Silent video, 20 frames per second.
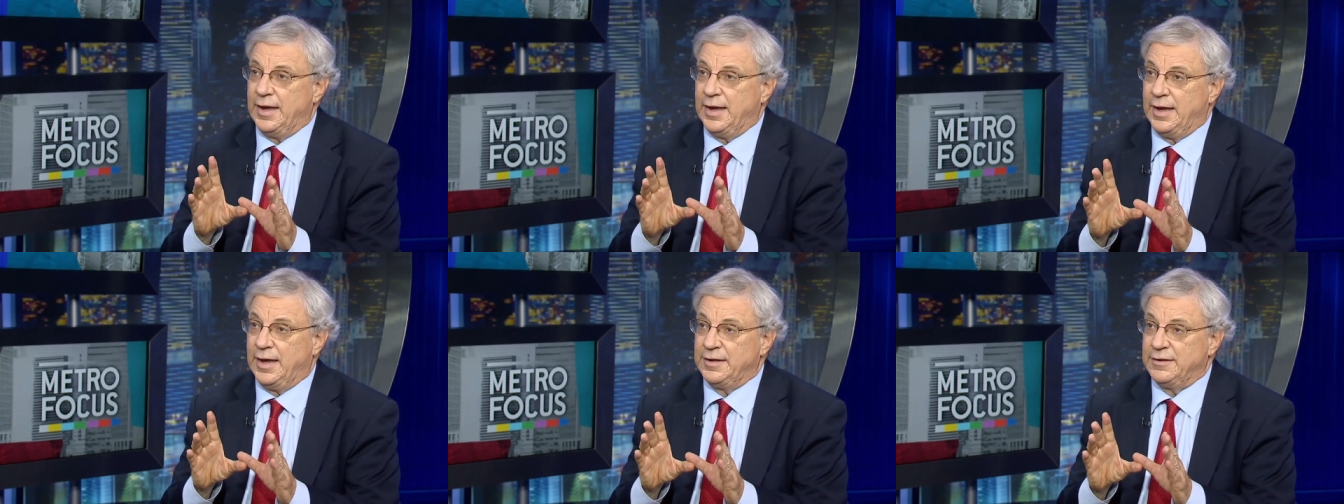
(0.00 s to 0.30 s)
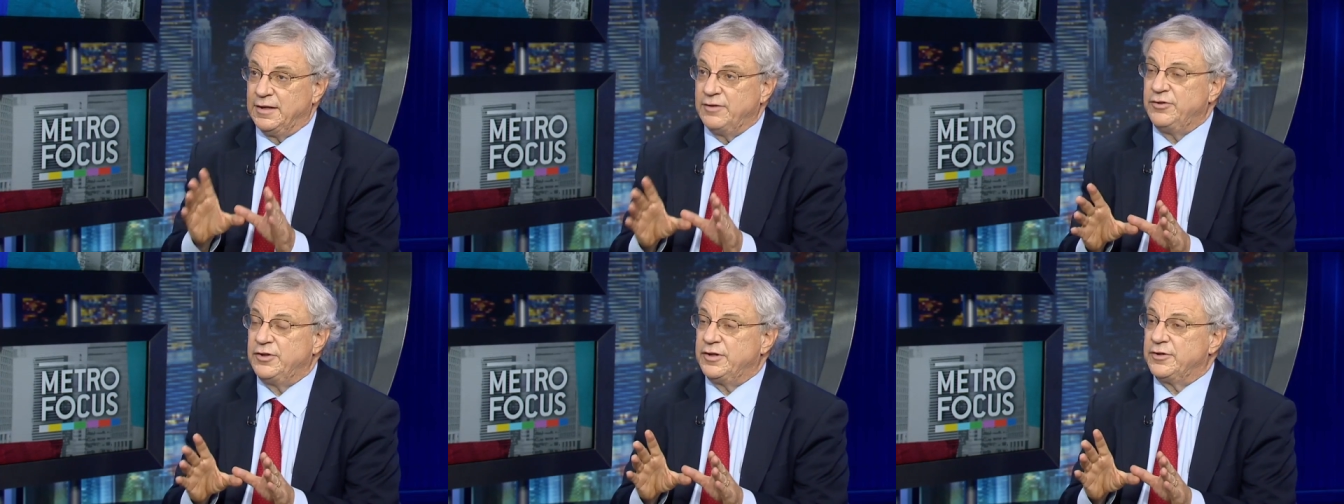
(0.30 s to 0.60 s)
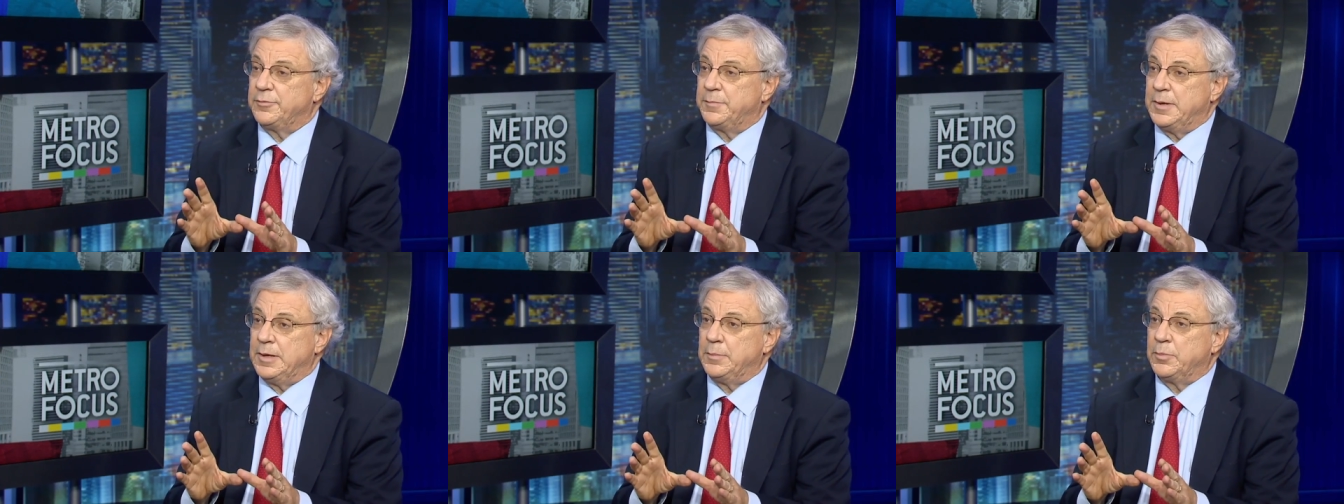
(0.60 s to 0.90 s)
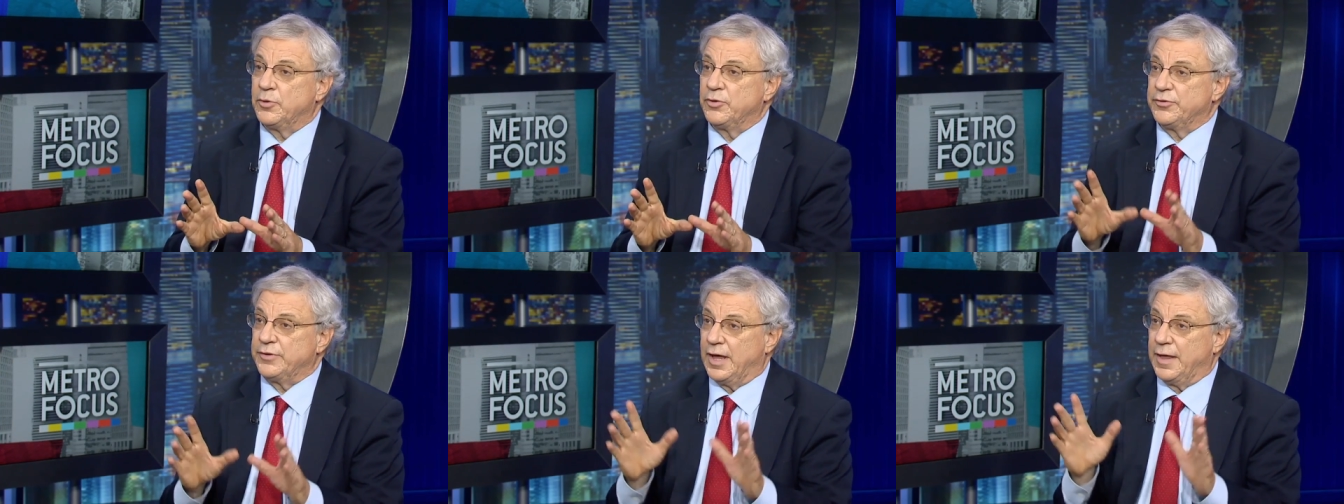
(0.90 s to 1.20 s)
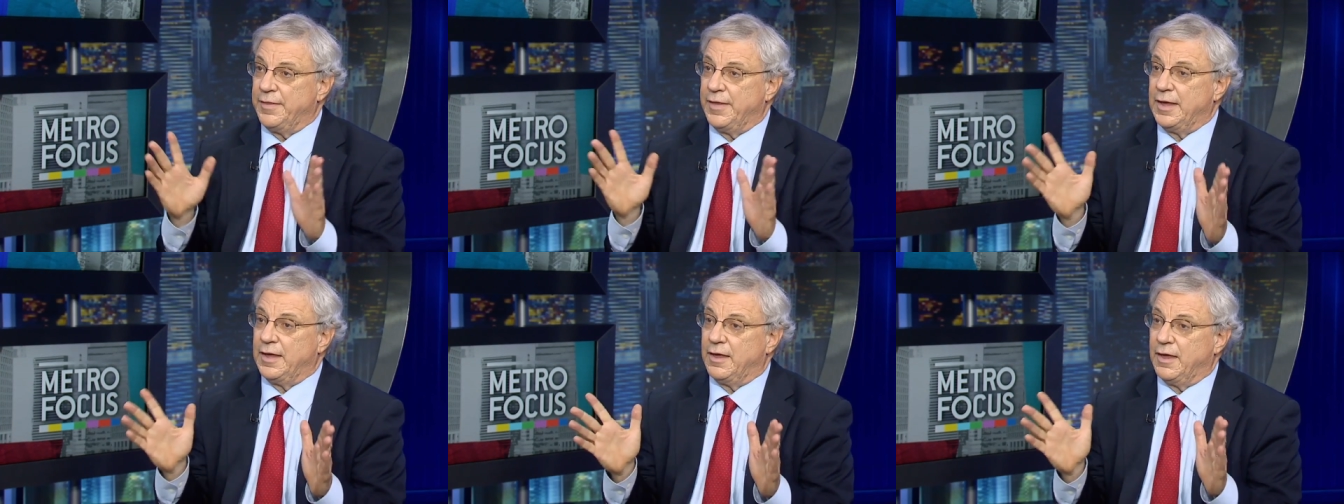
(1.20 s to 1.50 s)
indigenous peoples,
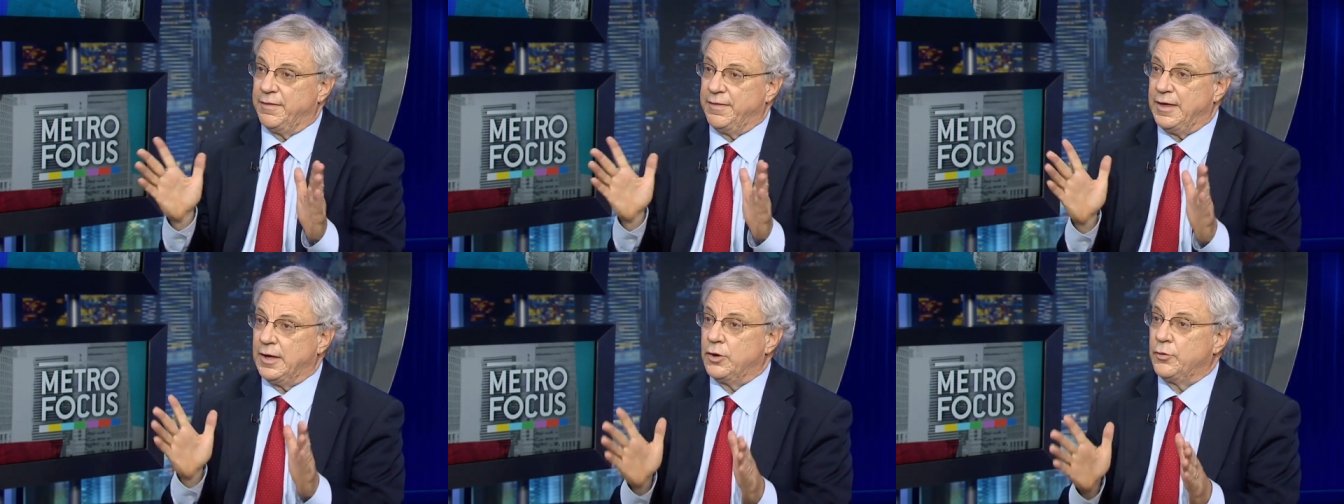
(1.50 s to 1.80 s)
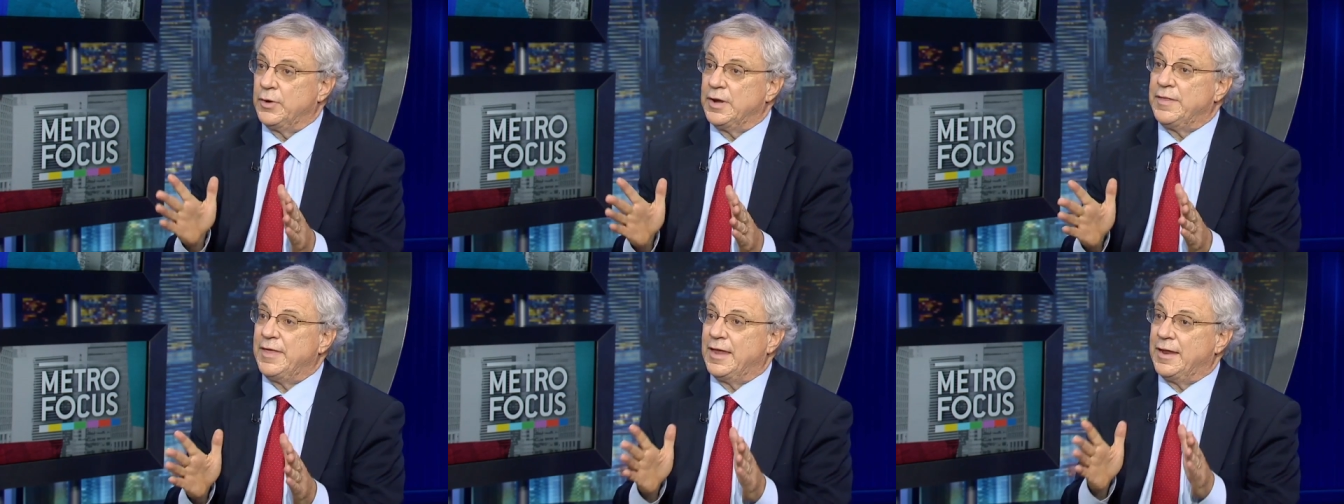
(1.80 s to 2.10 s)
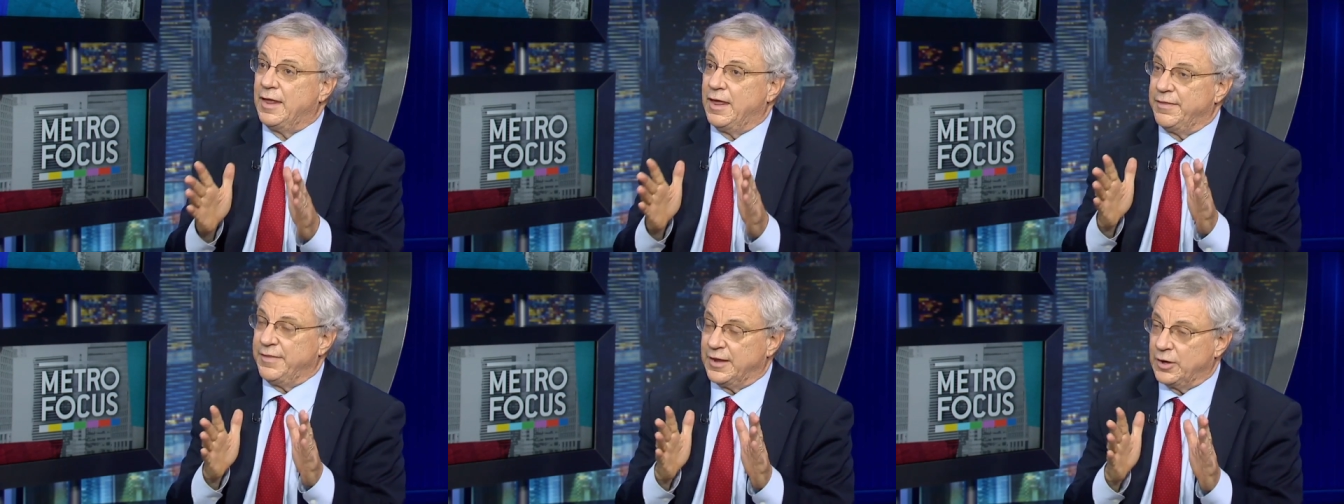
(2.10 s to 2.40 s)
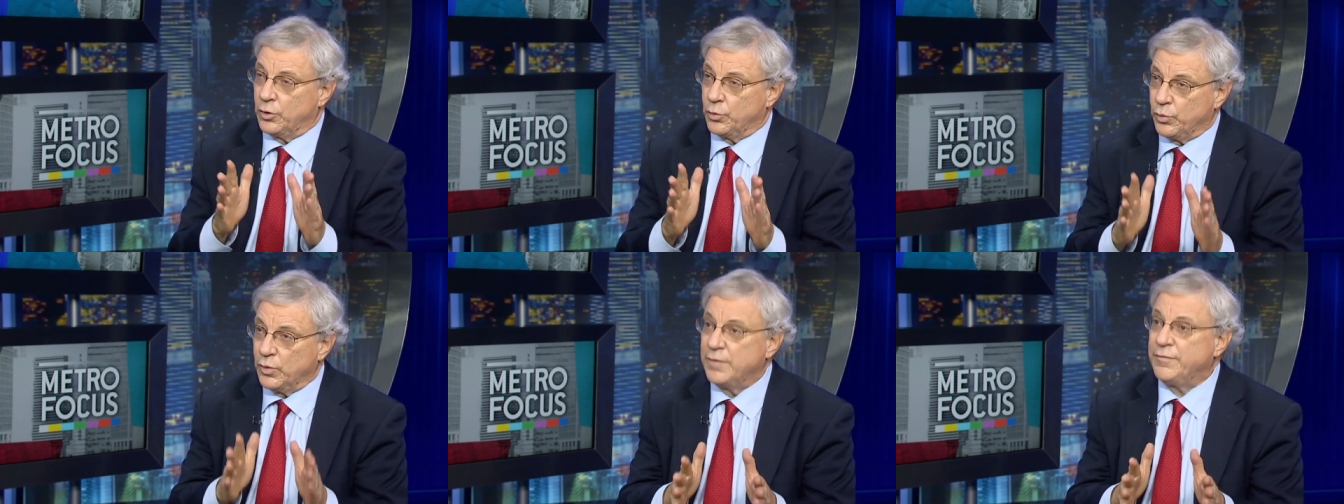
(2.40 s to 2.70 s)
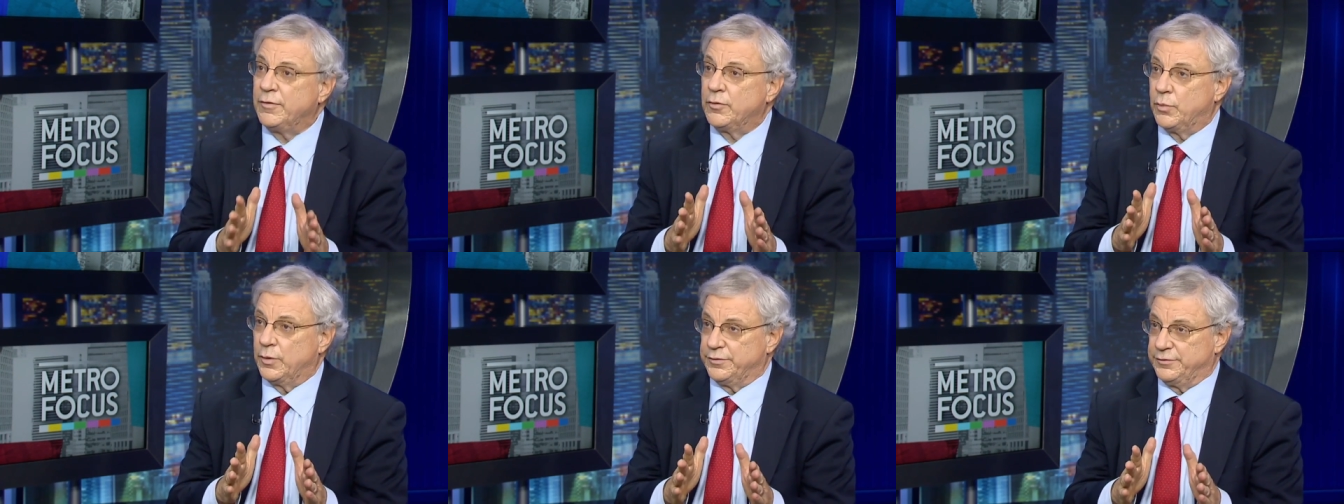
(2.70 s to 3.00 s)
and they agreed that a
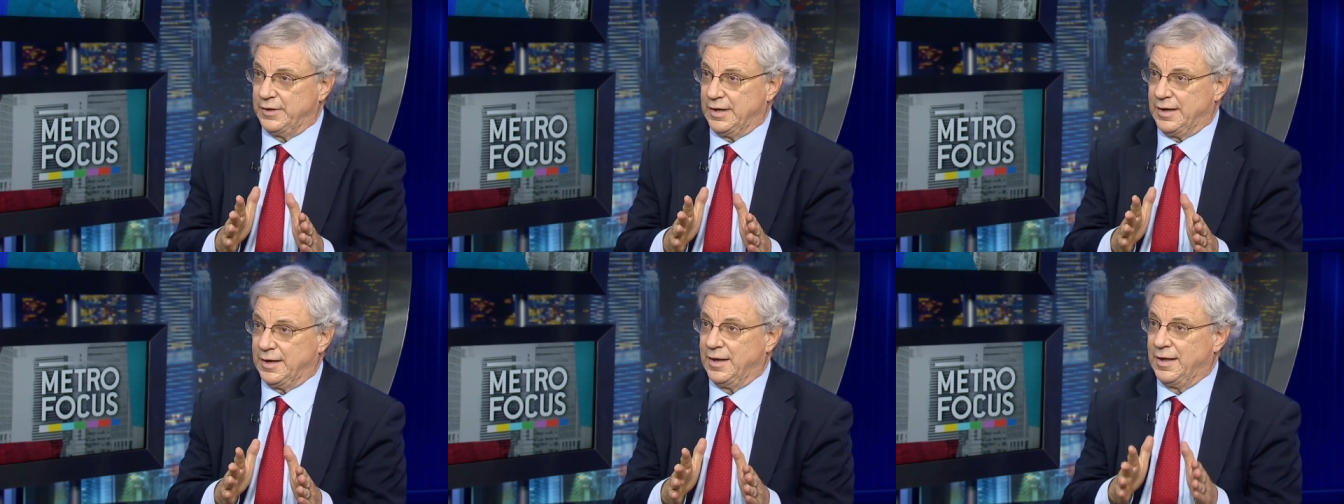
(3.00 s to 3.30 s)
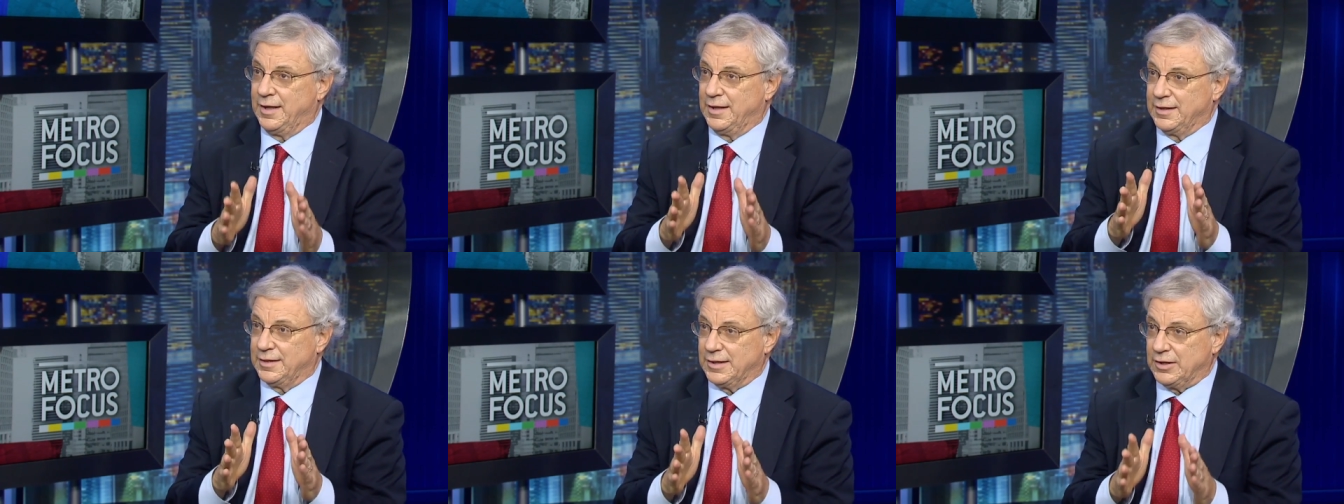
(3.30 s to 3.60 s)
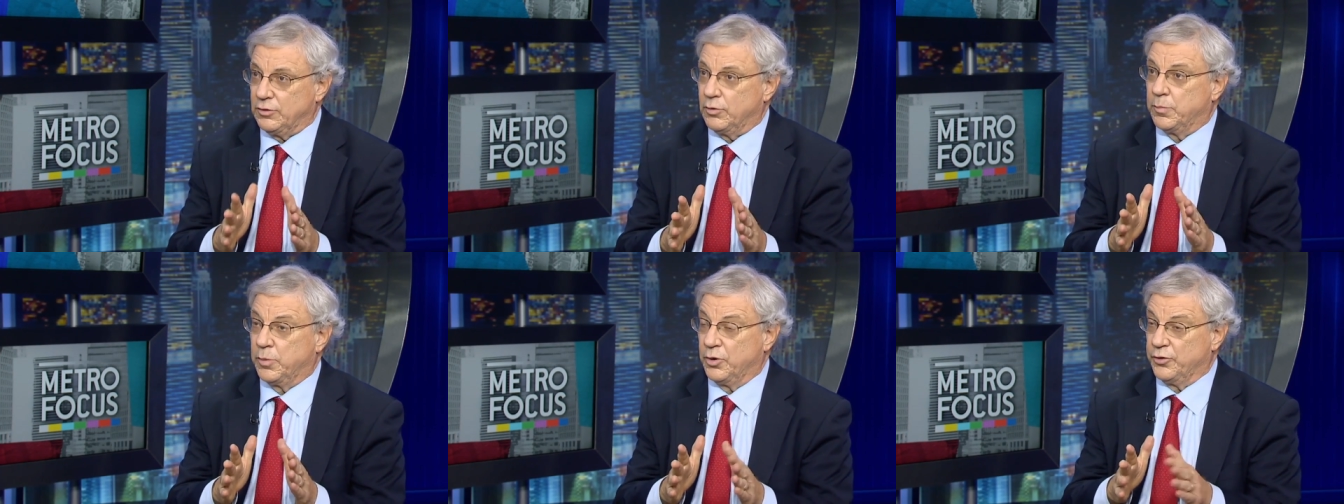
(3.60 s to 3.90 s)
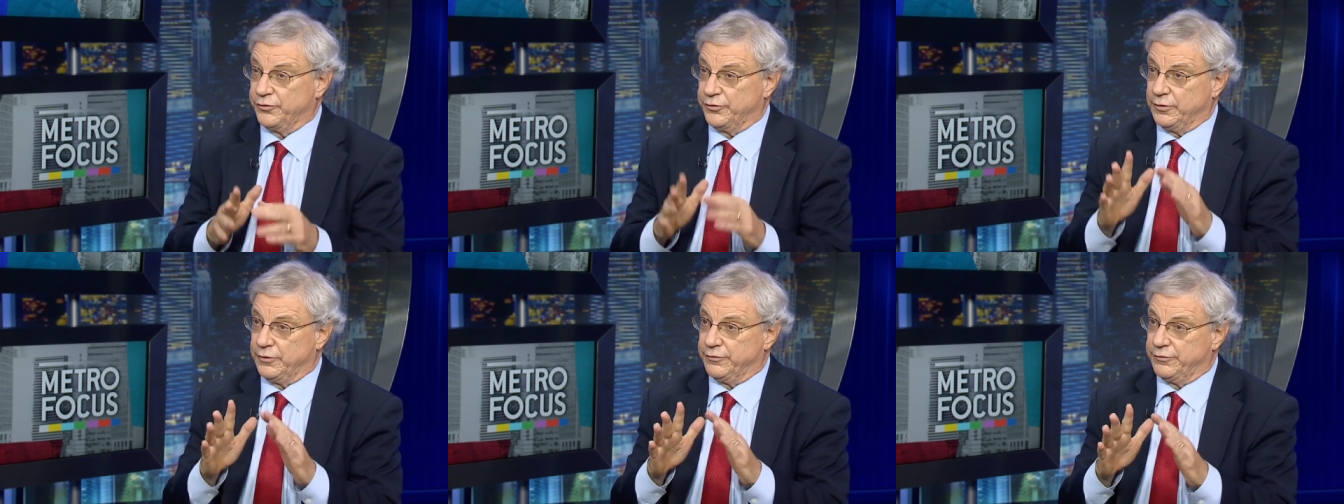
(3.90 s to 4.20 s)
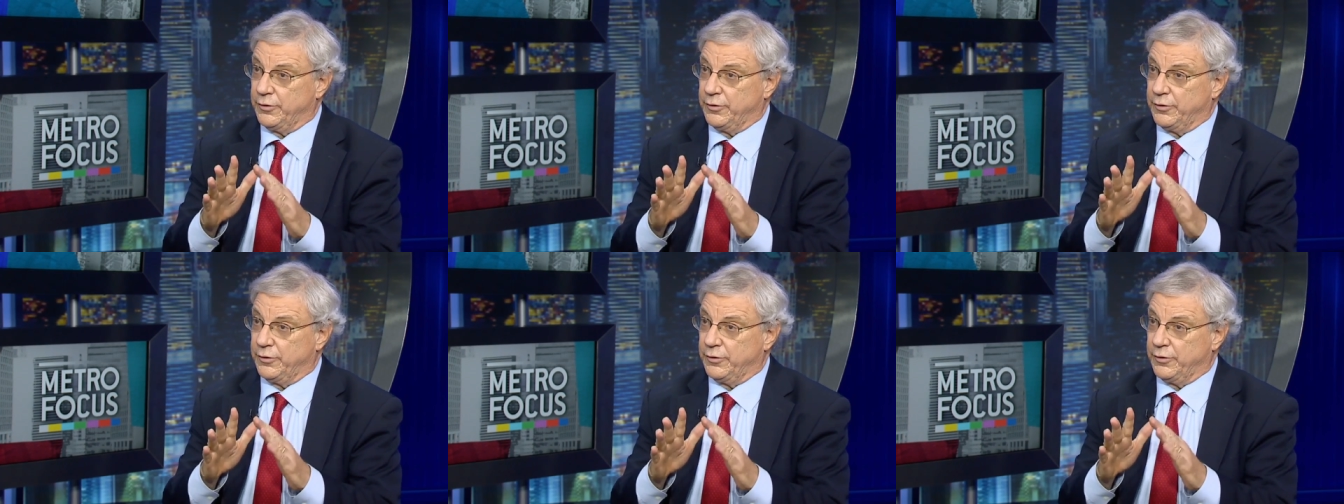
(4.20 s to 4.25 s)
river was a legal person.